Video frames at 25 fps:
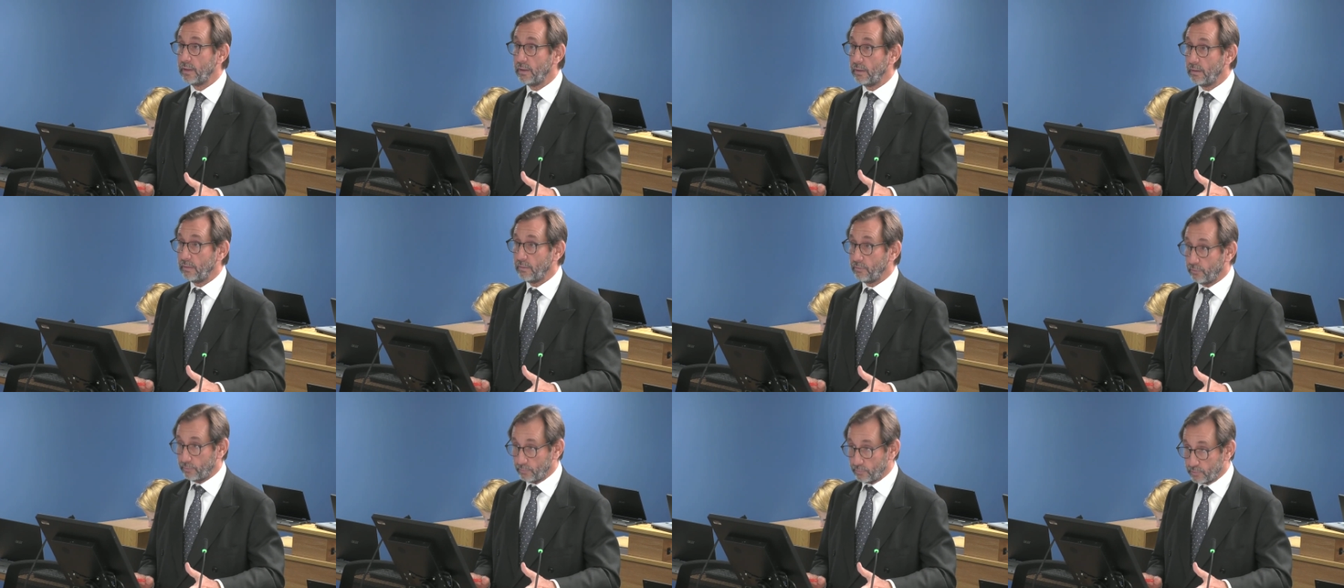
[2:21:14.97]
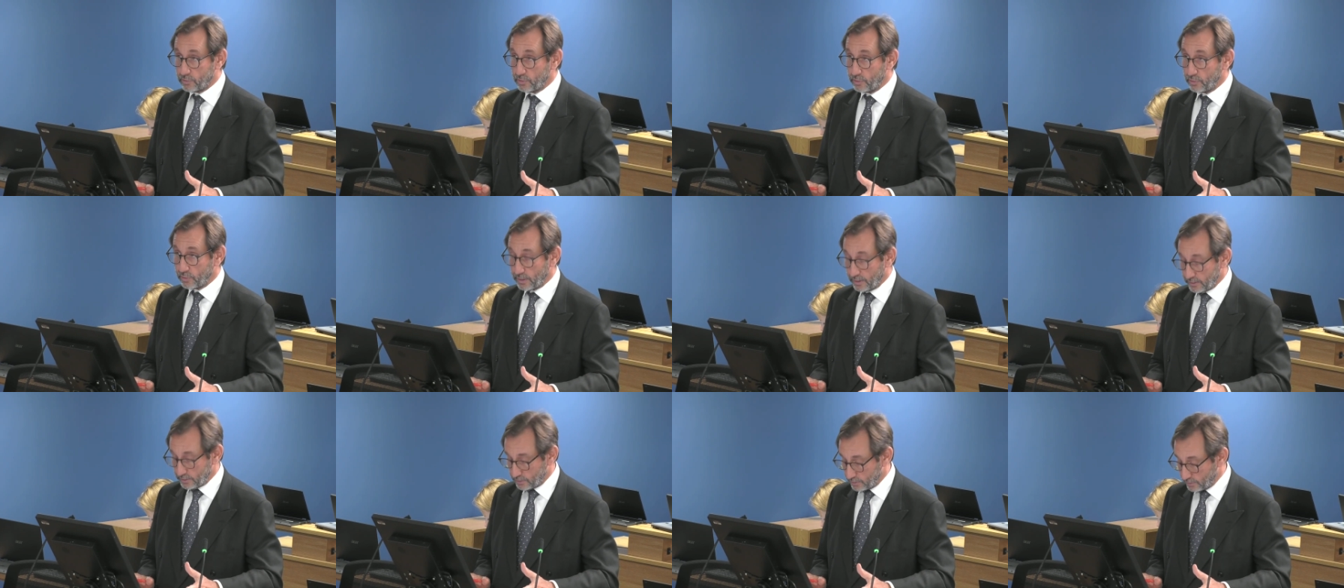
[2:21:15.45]
from
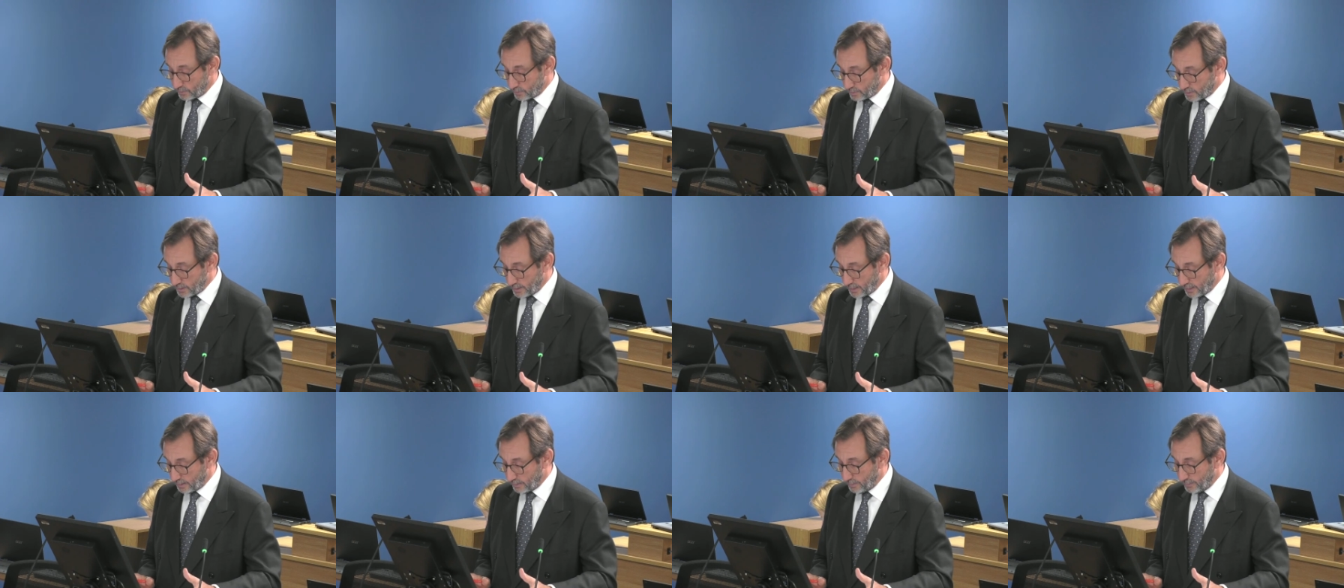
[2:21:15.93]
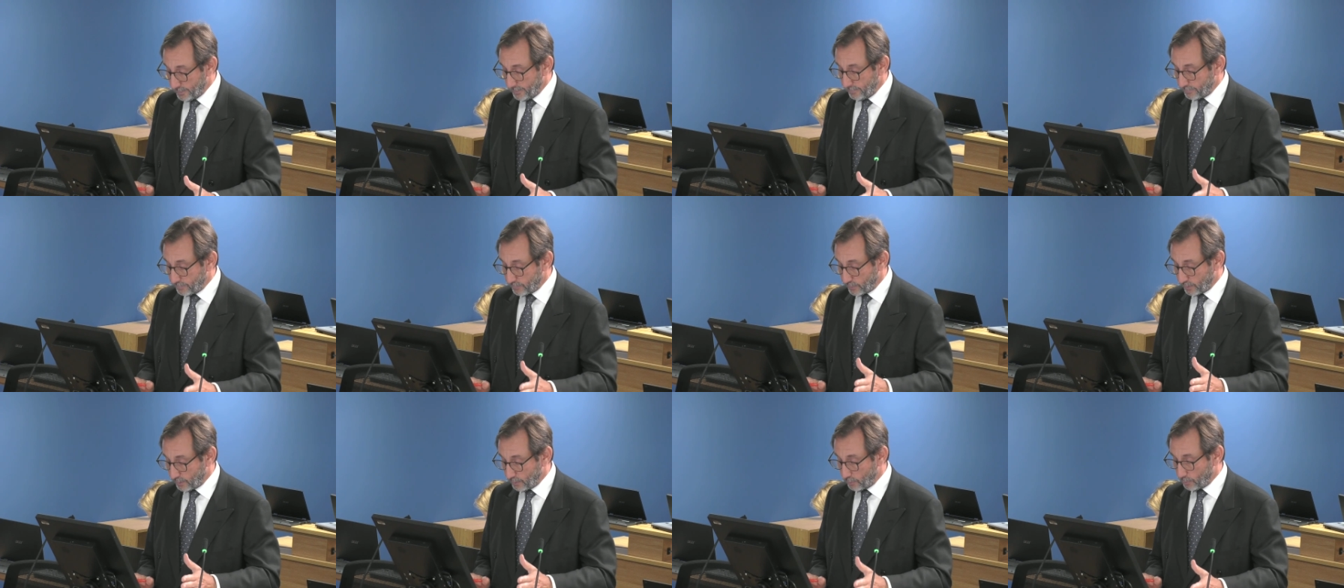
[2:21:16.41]
2010
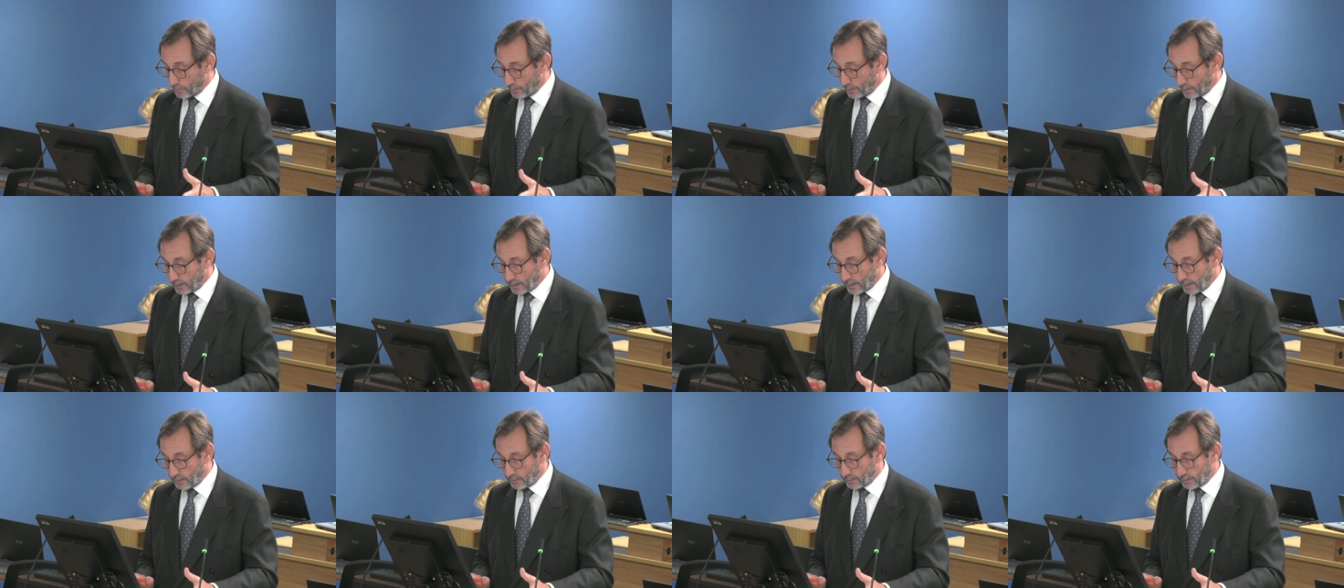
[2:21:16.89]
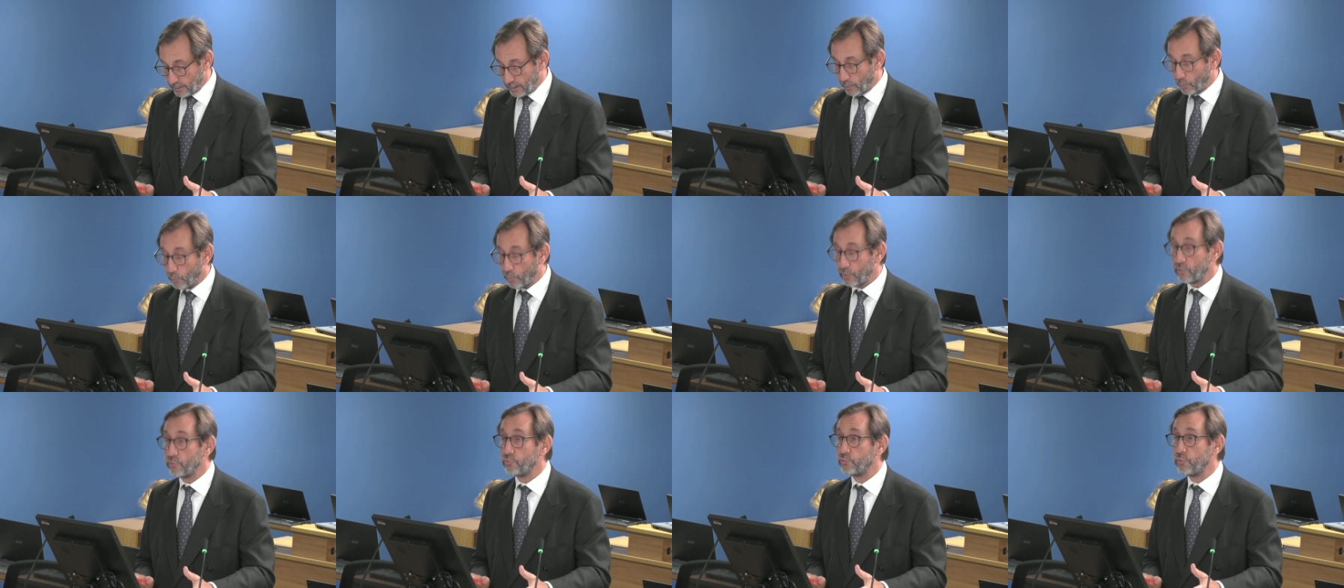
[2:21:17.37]
that they were being carried out
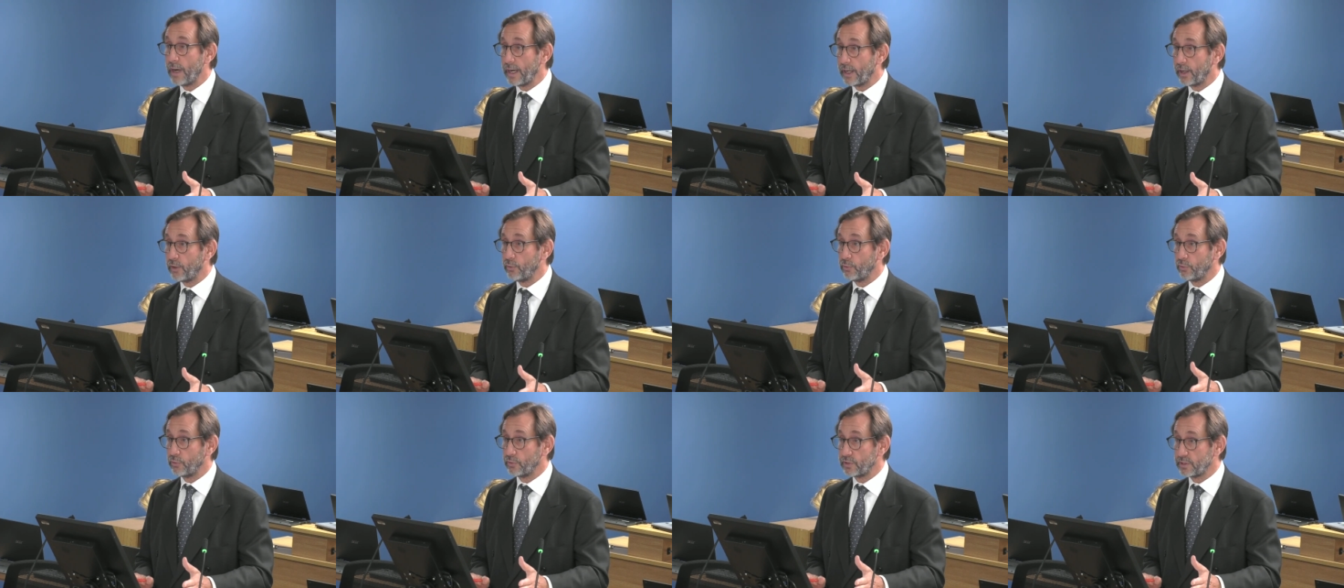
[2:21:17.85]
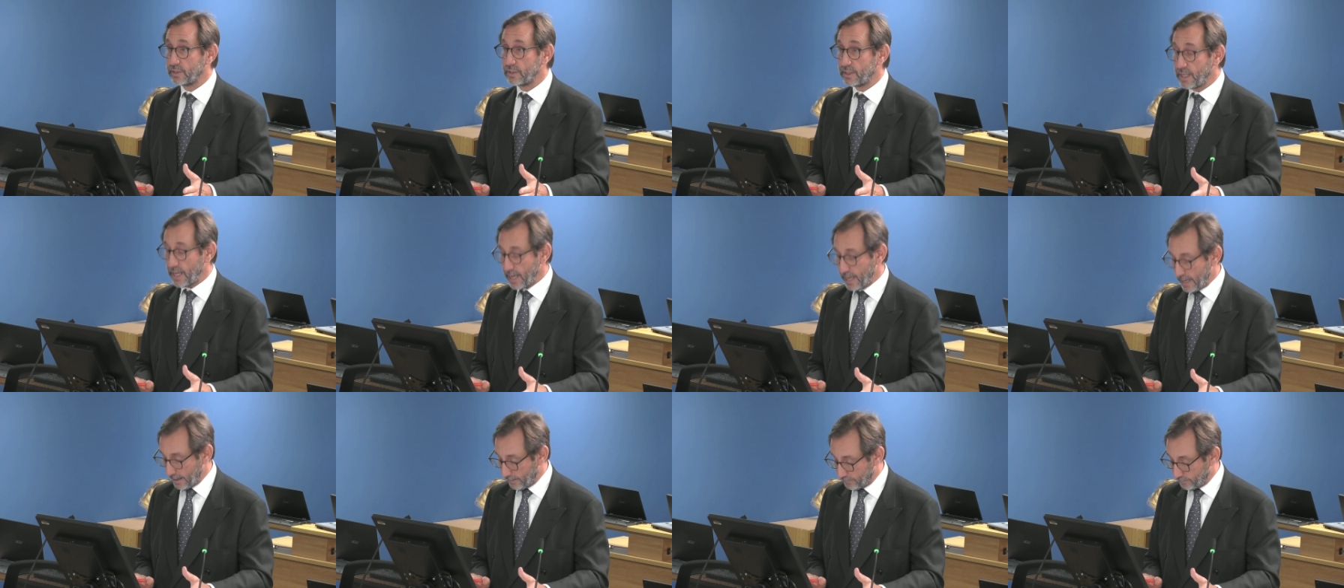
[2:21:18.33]
with records
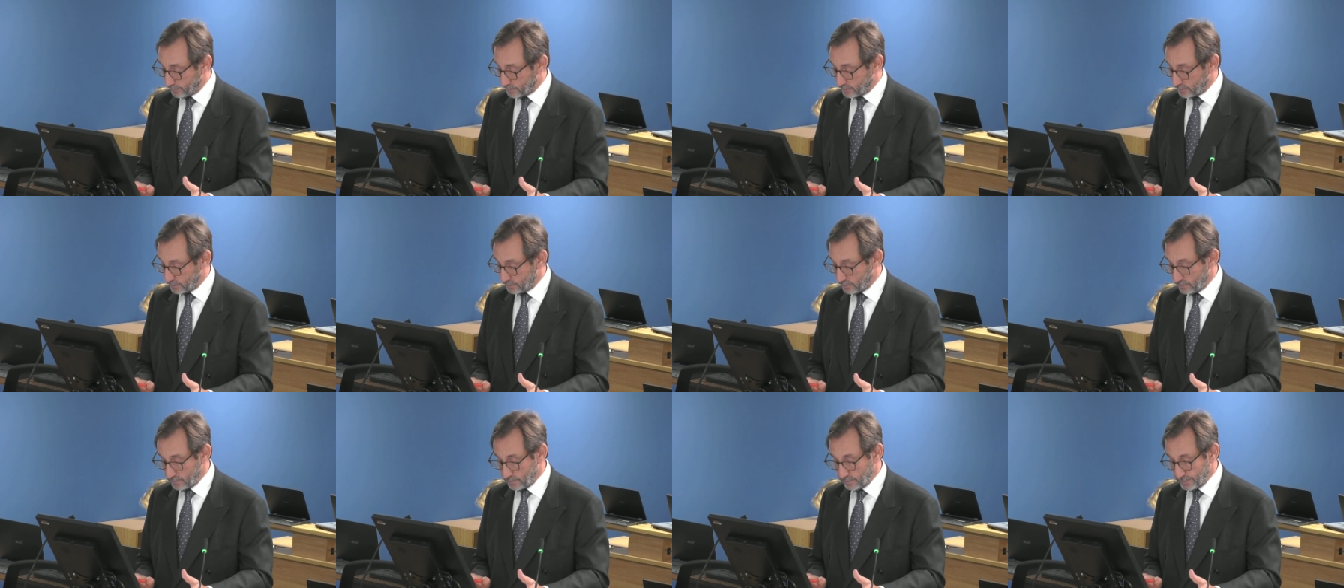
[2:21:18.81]
kept?